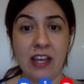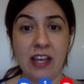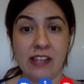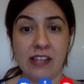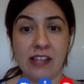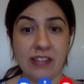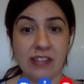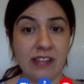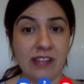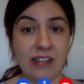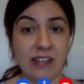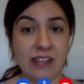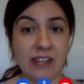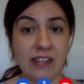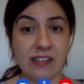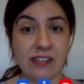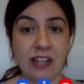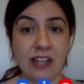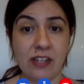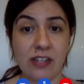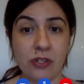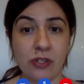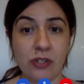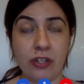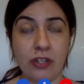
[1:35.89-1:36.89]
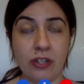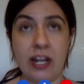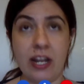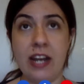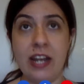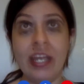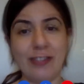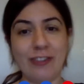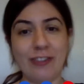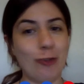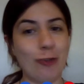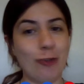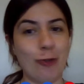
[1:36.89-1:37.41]
side scan
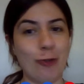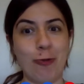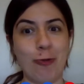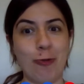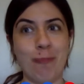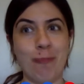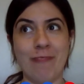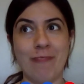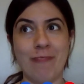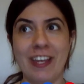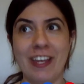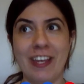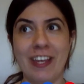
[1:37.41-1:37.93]
sonars to